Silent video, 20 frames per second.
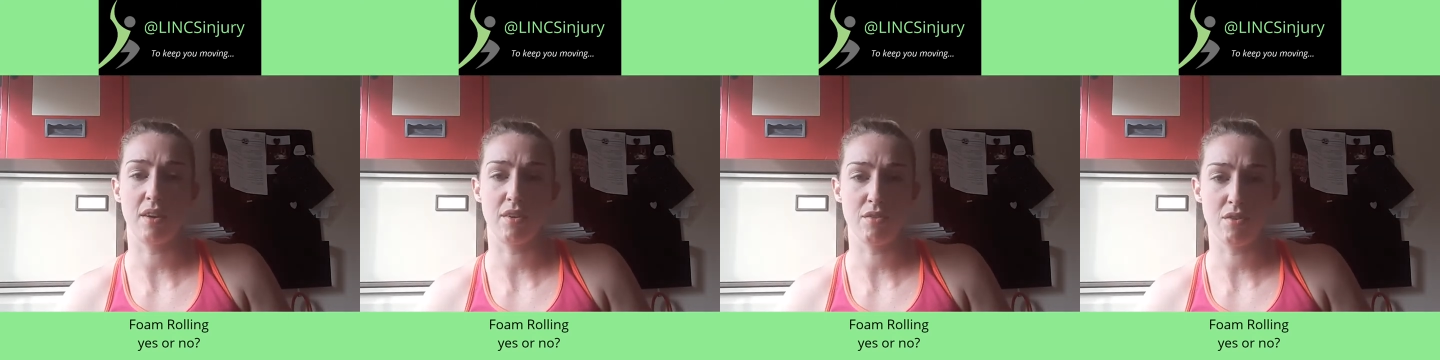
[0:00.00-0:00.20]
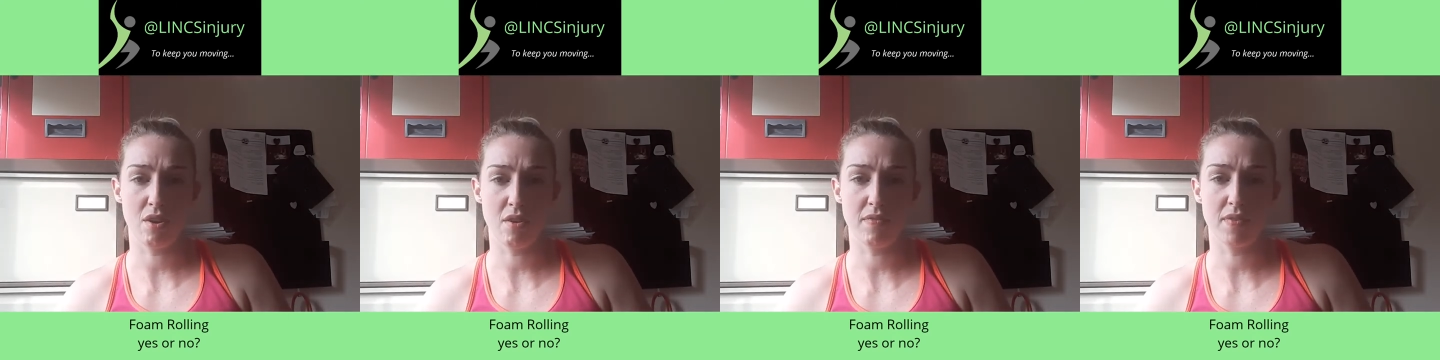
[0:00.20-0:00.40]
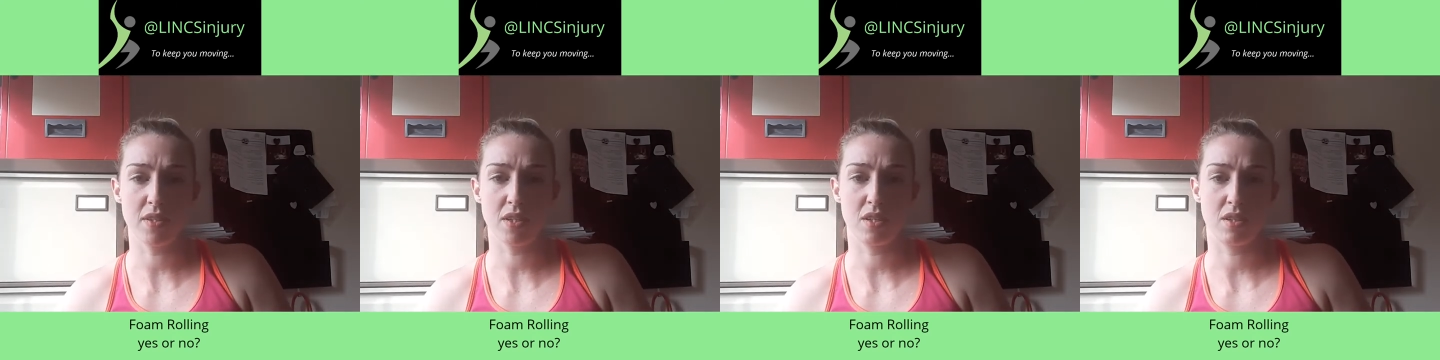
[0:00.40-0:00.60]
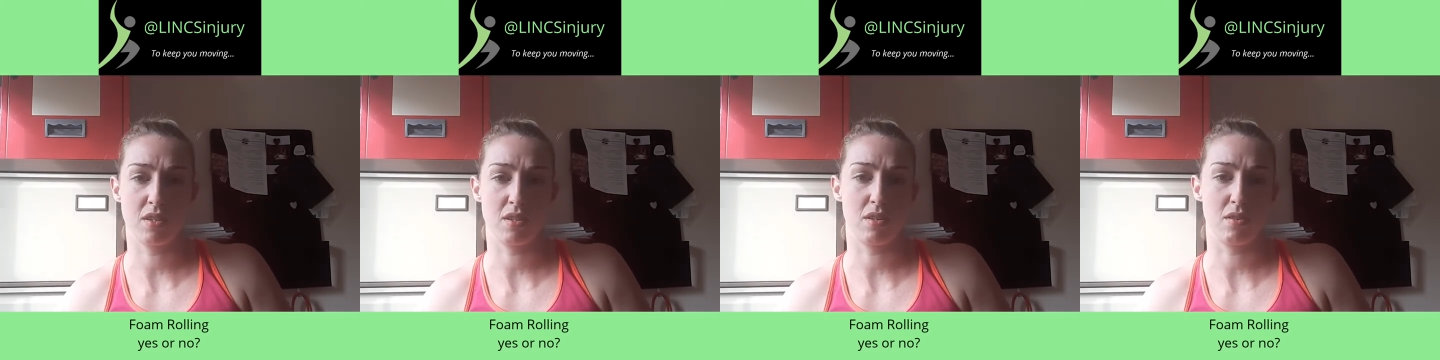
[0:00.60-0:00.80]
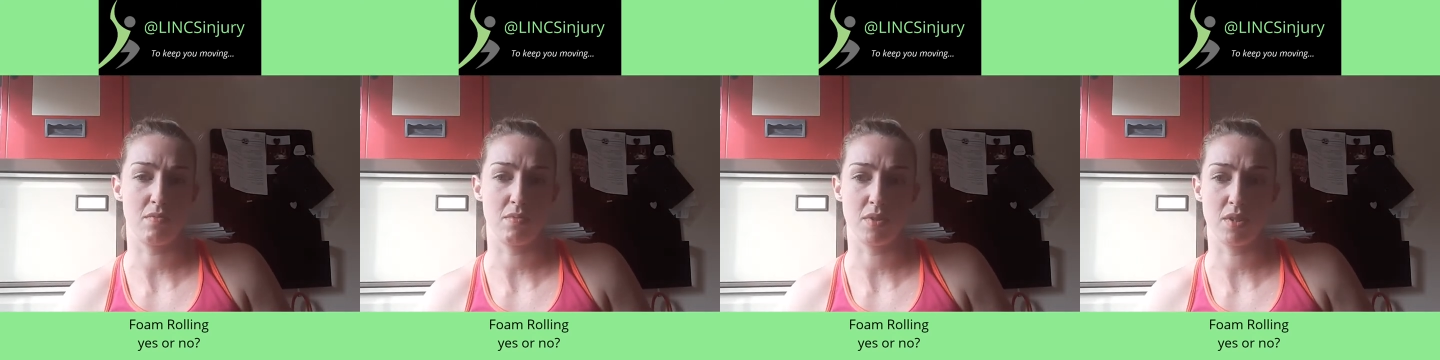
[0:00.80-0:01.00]
our nervous
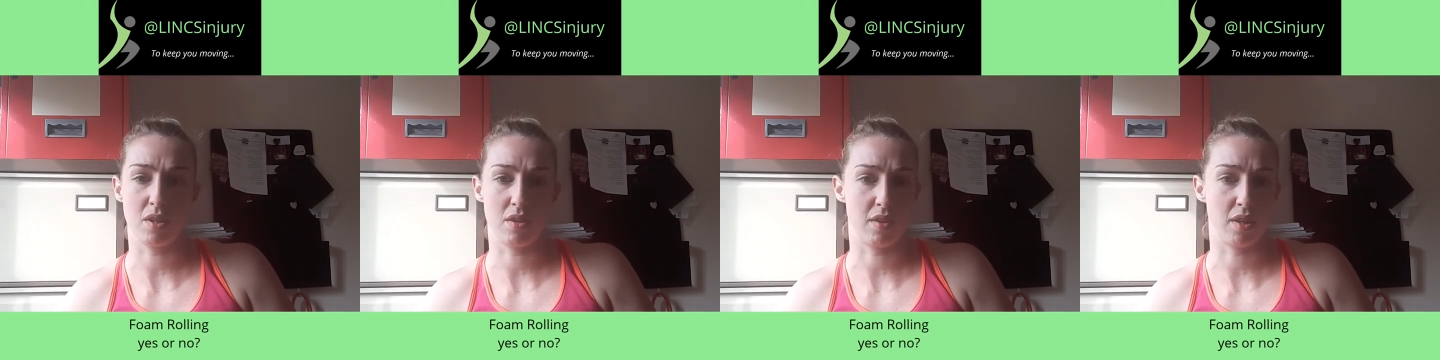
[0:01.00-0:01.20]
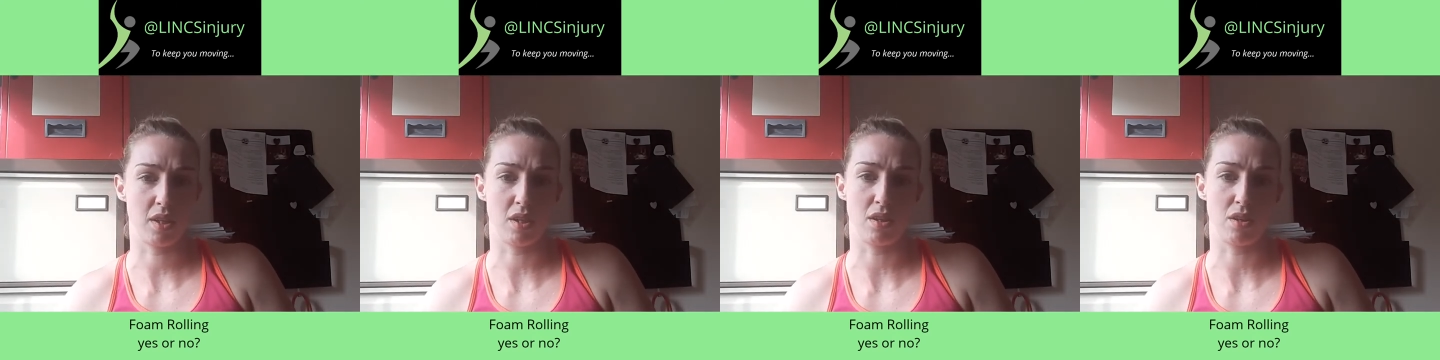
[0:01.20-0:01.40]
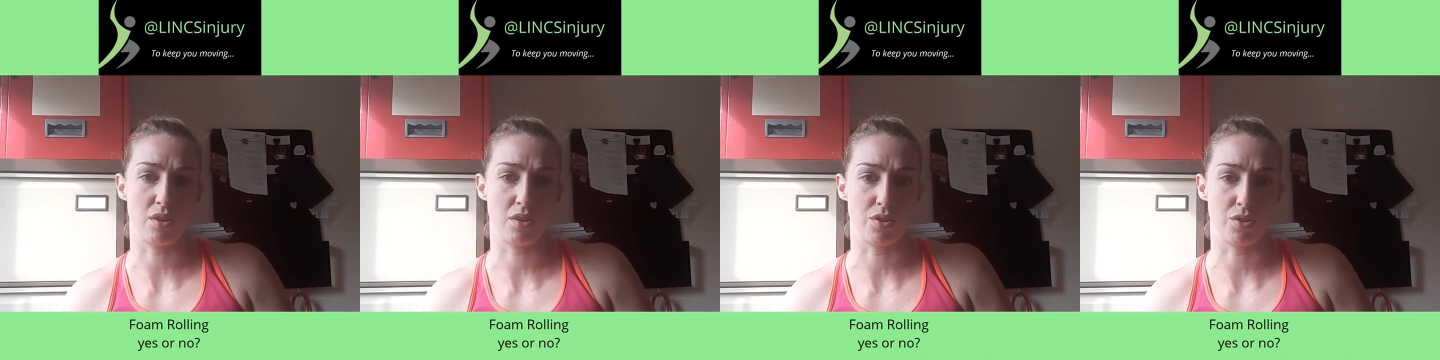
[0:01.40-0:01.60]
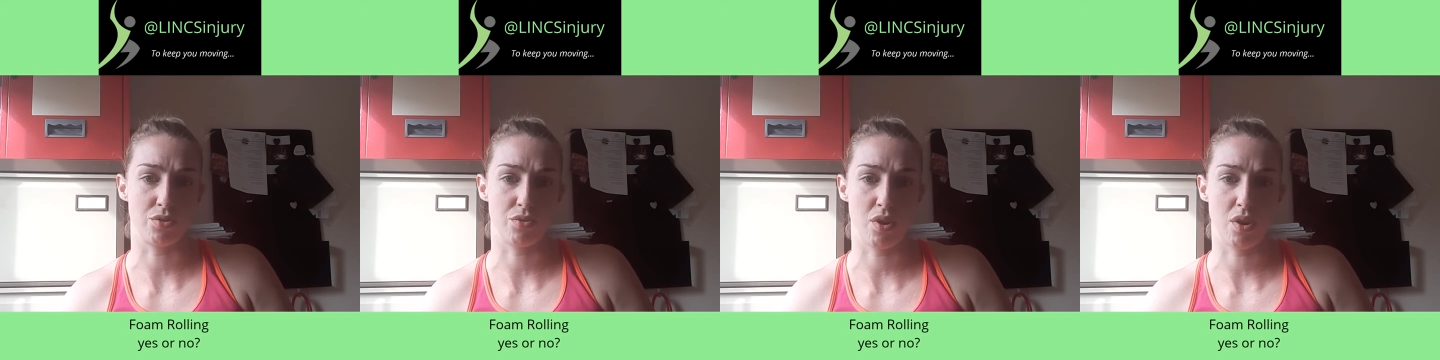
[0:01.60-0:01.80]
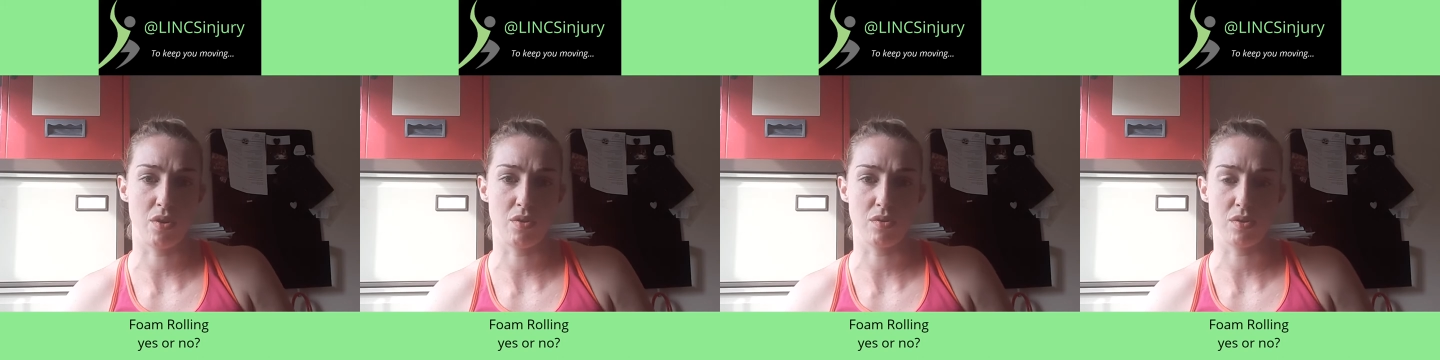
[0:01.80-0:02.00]
system is the thing that
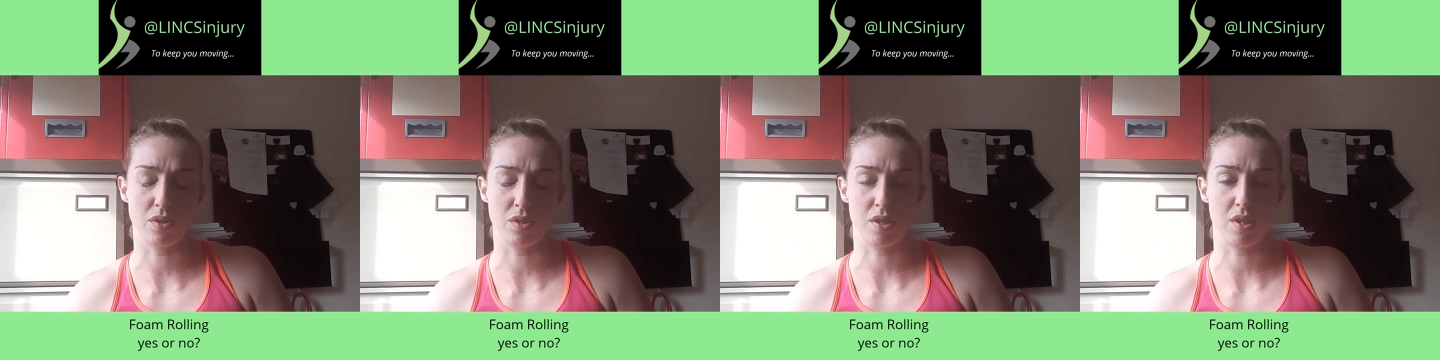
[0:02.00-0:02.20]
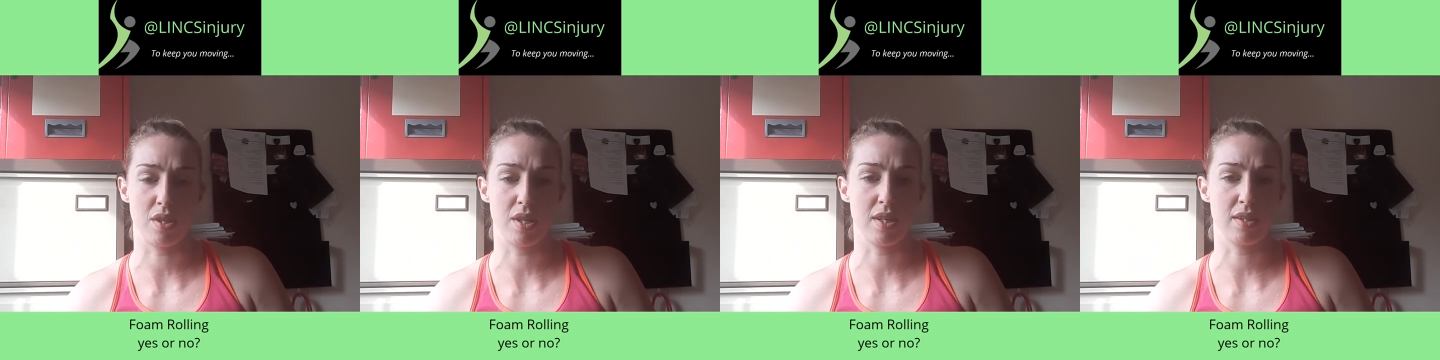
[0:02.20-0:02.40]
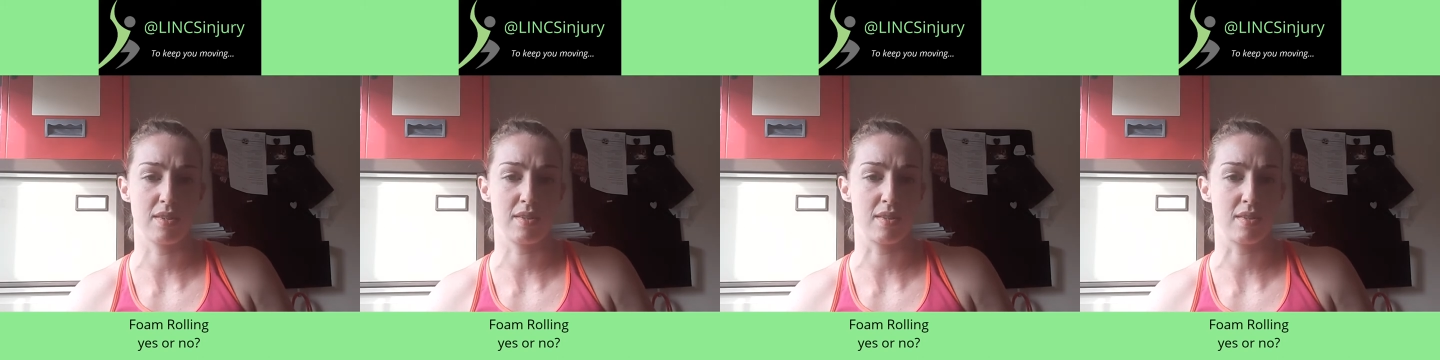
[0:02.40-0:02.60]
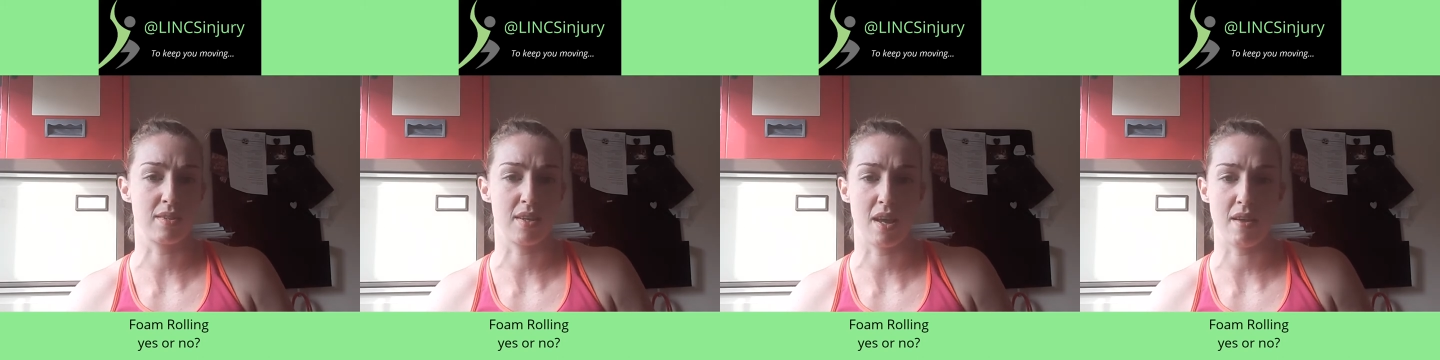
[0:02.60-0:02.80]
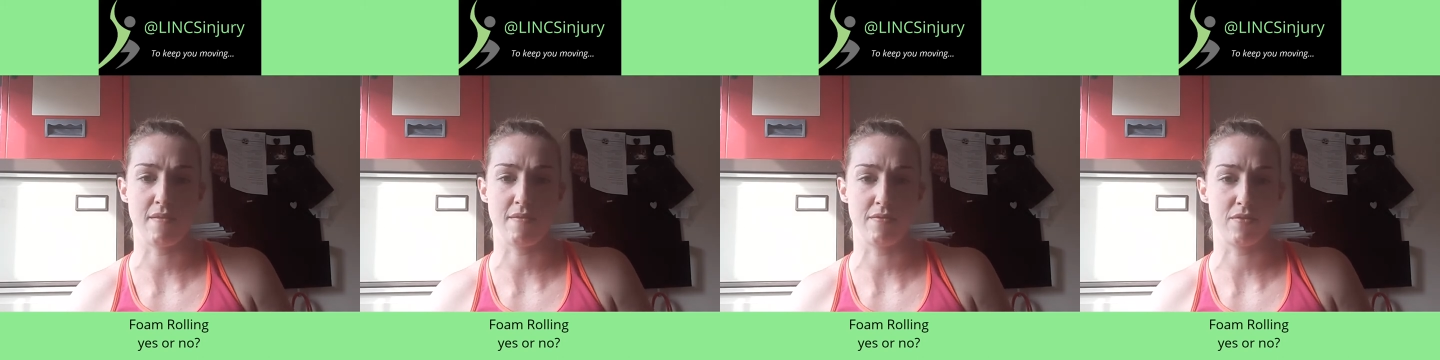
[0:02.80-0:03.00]
controls, and that's the
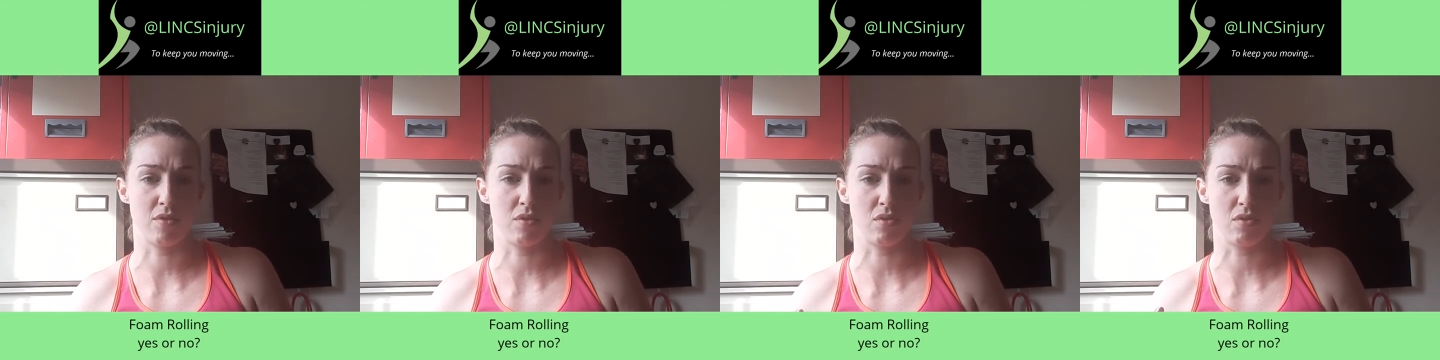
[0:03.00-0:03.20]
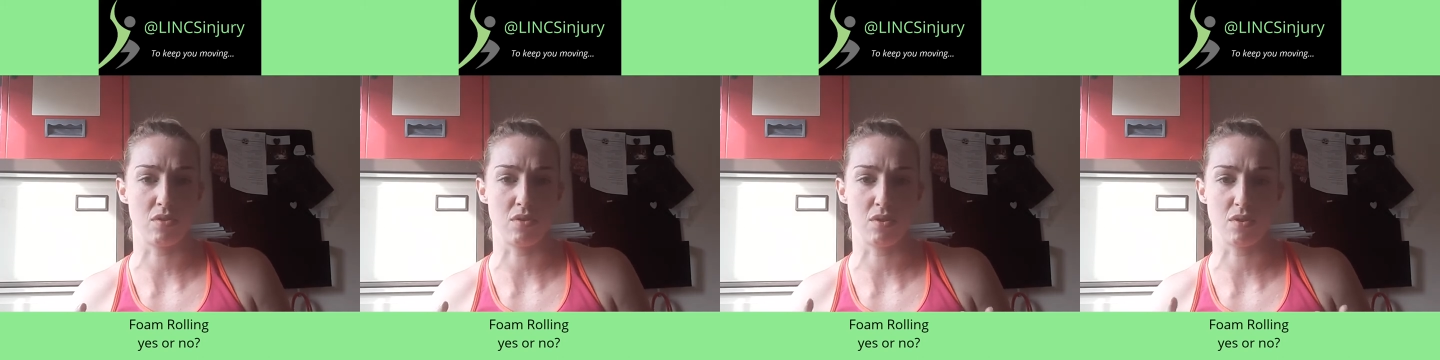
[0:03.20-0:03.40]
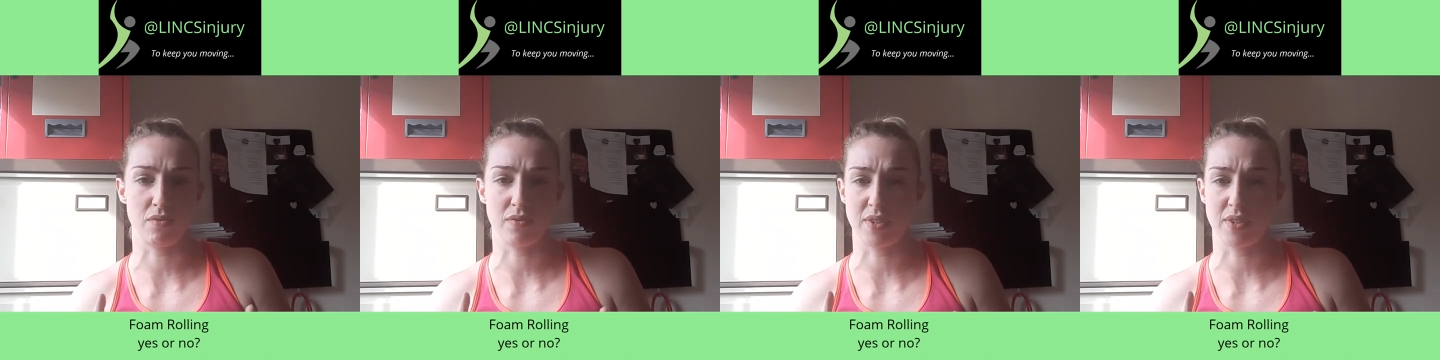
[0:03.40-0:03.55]
same for,